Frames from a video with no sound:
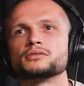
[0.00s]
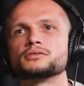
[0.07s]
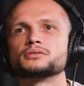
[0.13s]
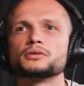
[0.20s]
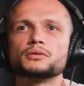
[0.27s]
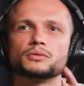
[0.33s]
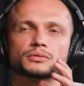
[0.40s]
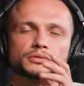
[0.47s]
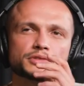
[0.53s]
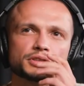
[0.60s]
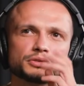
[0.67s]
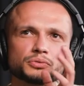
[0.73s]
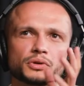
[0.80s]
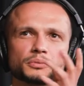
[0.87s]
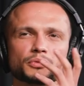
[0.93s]
so
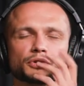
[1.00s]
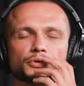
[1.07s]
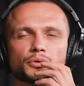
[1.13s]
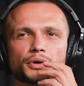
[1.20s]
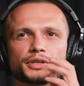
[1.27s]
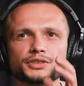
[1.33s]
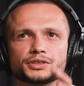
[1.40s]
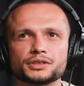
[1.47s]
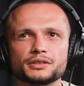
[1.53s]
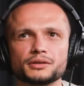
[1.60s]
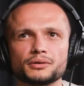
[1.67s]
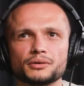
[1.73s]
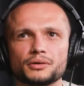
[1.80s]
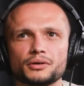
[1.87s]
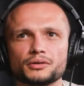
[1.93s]
just one more
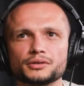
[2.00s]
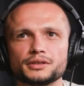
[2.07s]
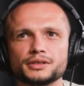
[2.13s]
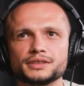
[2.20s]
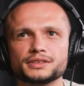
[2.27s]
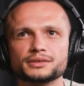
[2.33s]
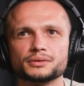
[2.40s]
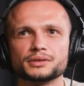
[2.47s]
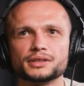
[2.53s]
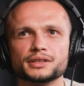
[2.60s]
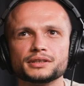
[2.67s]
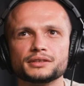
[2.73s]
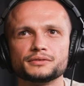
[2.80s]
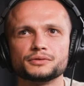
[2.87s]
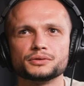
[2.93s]
question on, on this on a
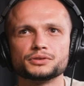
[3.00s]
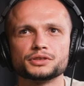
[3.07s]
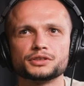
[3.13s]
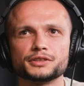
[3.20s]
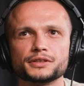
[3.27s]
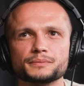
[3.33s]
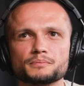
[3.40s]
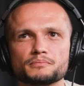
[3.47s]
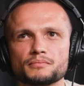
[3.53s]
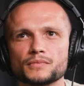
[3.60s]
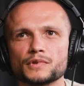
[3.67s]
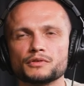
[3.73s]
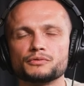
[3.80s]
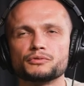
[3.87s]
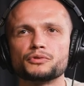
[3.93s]
day in the future
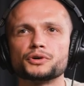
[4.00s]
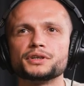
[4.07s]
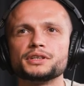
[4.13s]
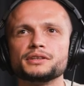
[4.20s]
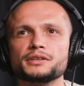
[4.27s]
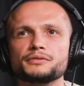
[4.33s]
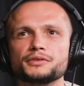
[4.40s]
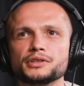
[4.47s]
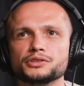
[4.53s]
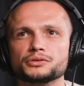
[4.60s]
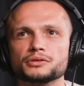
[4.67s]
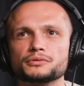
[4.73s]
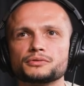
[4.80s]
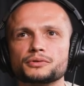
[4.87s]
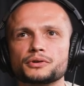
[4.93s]
for an
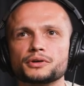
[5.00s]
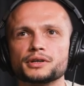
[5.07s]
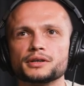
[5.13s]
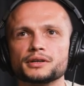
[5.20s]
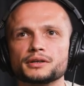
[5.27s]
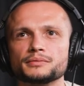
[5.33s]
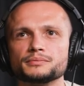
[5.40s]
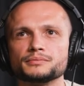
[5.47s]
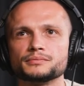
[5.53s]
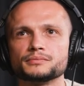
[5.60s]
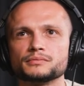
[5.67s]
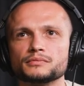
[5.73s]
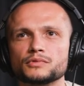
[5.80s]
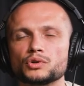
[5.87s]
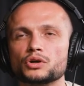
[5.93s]
individual for a
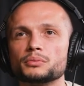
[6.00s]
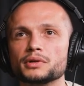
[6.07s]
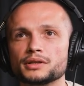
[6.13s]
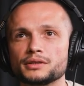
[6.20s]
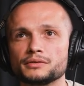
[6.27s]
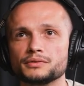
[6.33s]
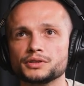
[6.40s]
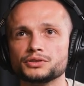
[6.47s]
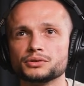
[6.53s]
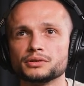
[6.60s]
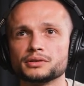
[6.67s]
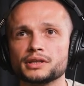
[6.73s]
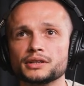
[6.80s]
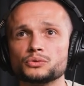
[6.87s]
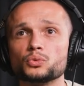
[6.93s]
normal
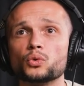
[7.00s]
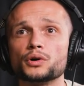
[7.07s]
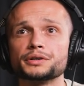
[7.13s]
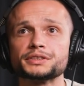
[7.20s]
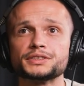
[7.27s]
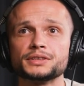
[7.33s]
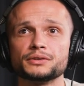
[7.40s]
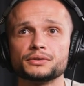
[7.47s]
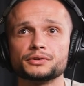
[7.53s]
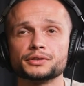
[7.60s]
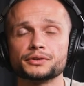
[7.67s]
individual that works in an